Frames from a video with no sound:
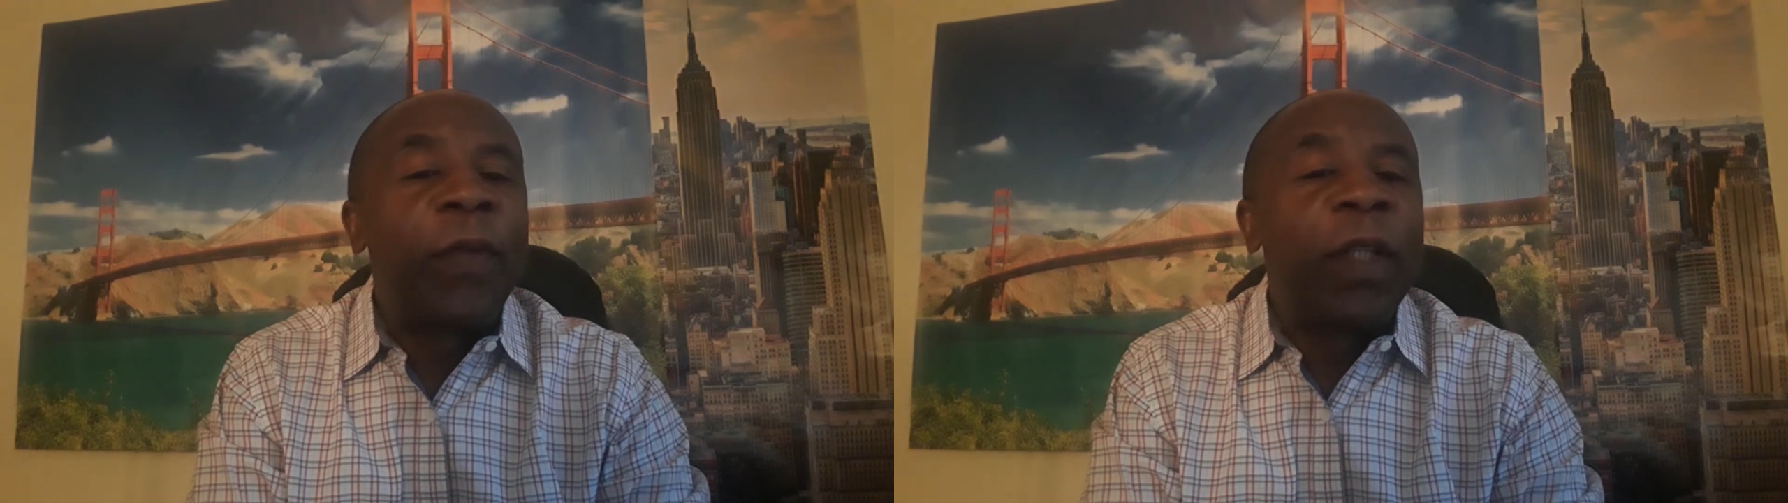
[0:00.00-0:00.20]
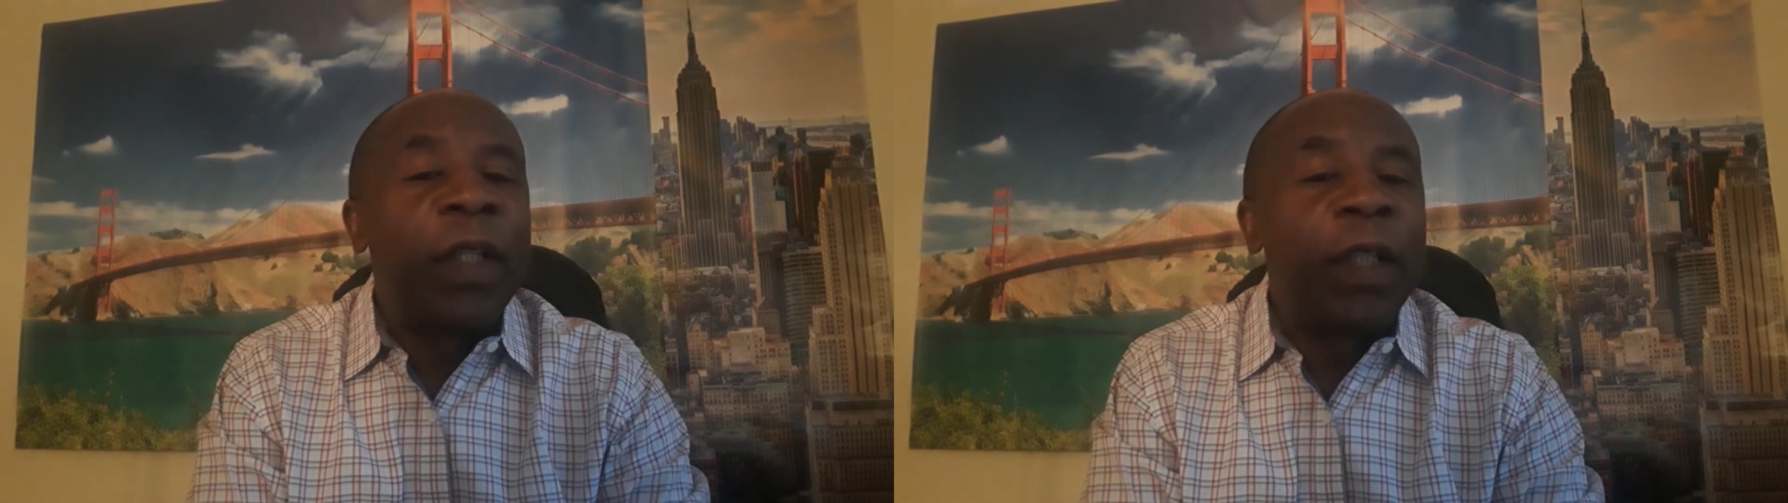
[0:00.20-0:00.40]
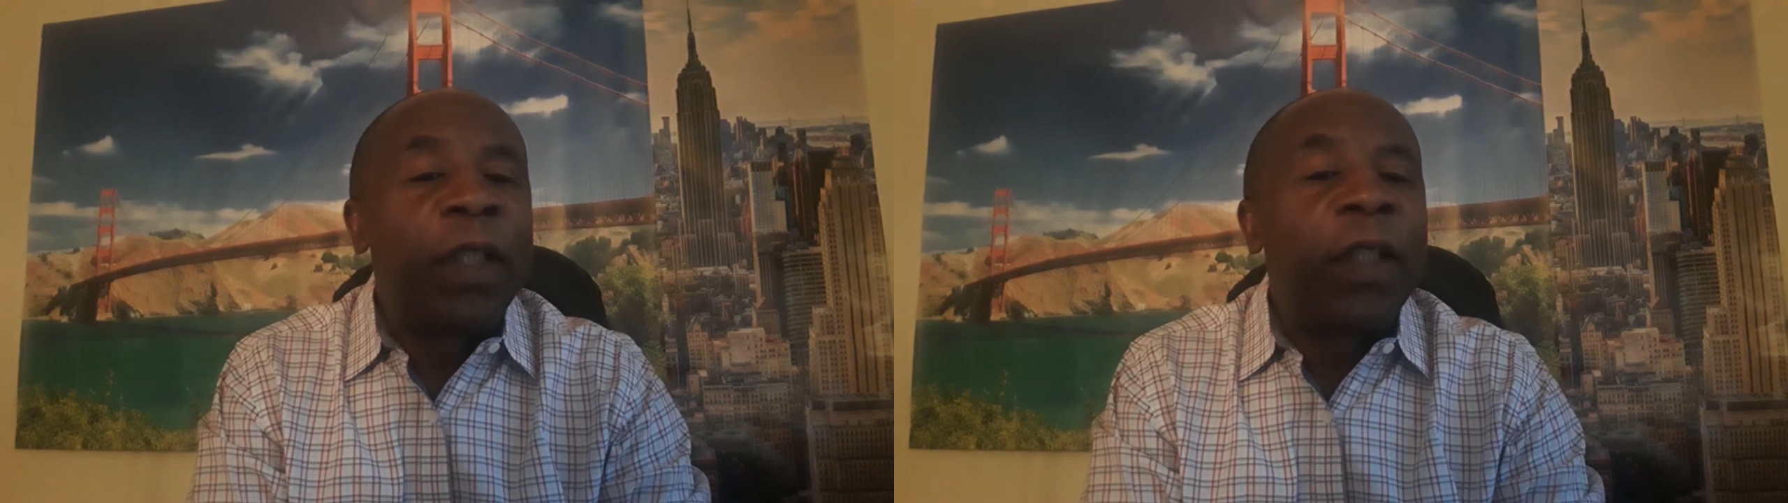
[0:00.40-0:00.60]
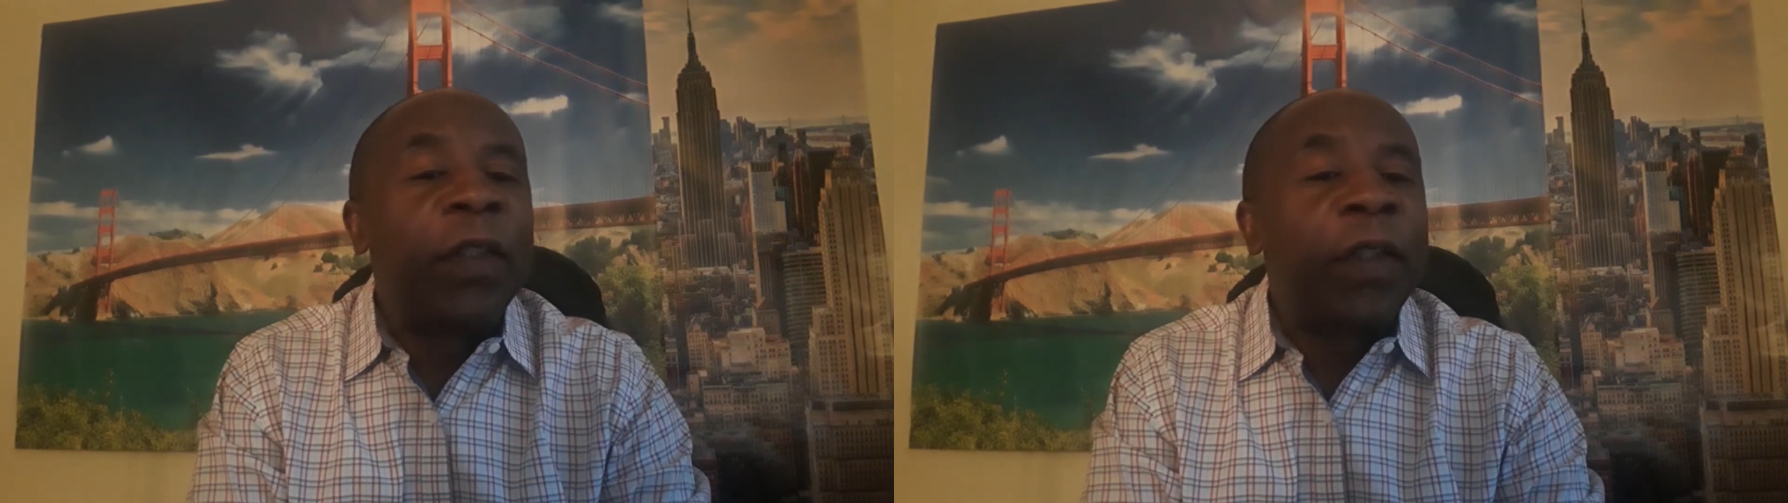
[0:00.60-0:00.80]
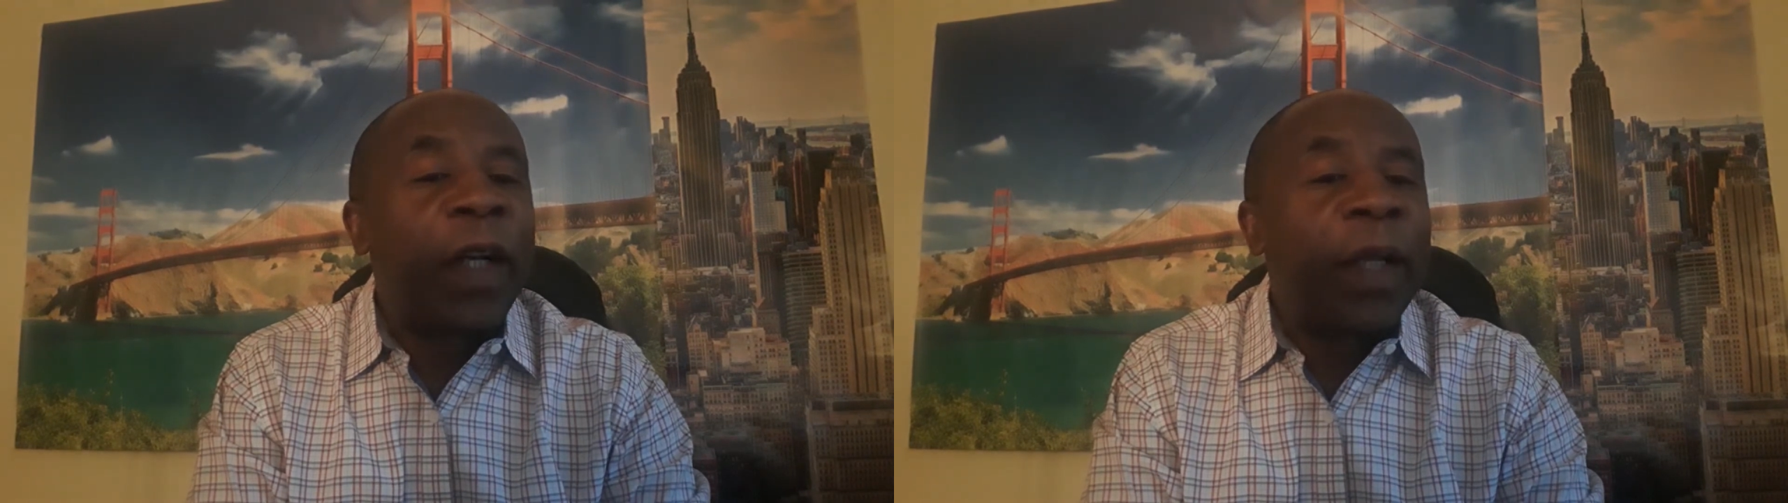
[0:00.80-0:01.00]
fatigue
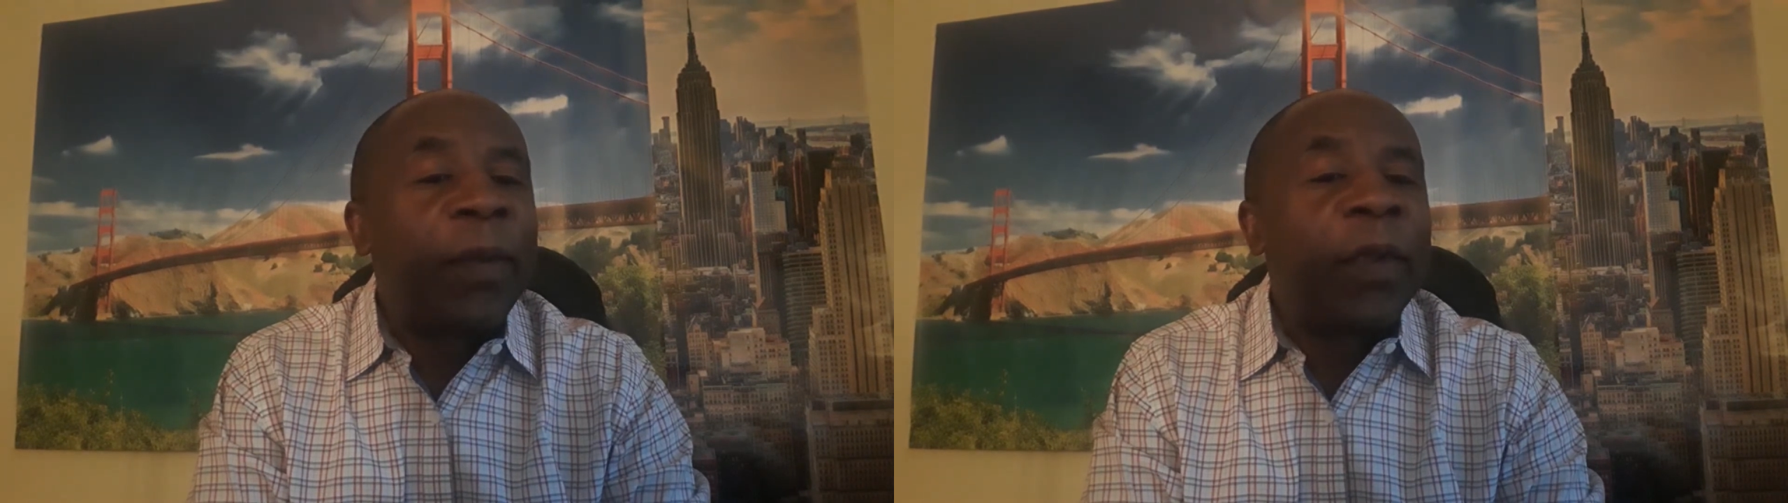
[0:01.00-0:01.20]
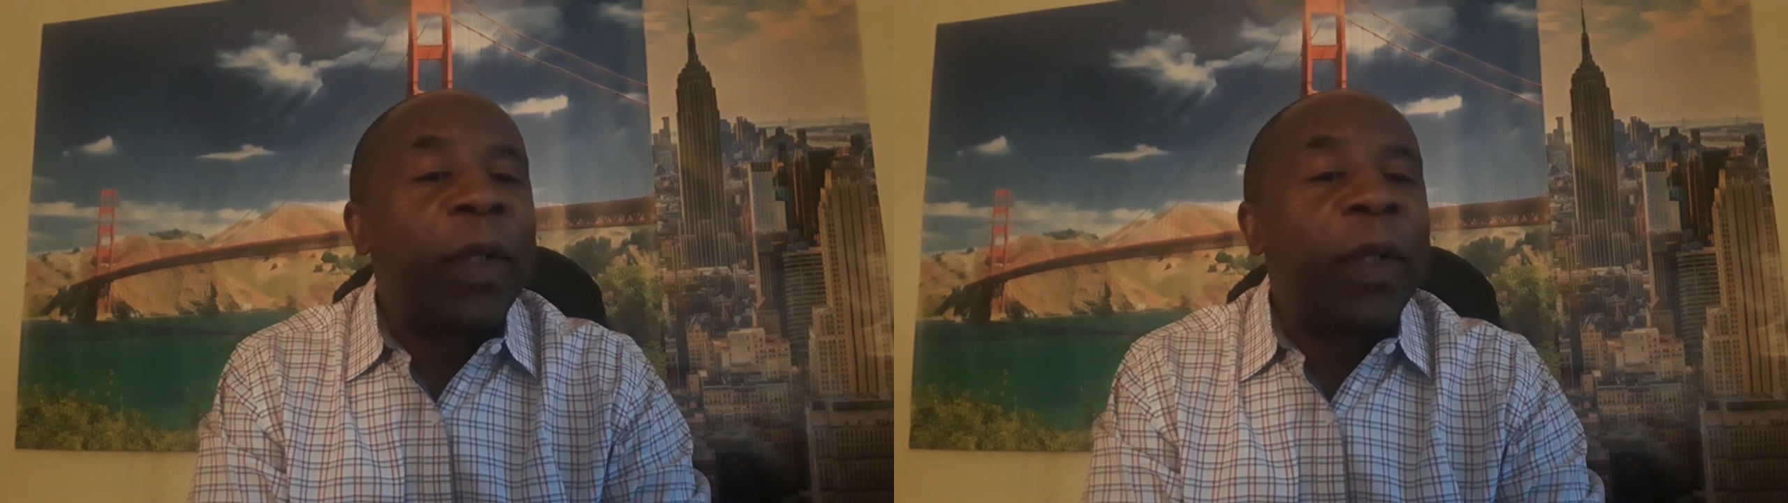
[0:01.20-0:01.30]
describes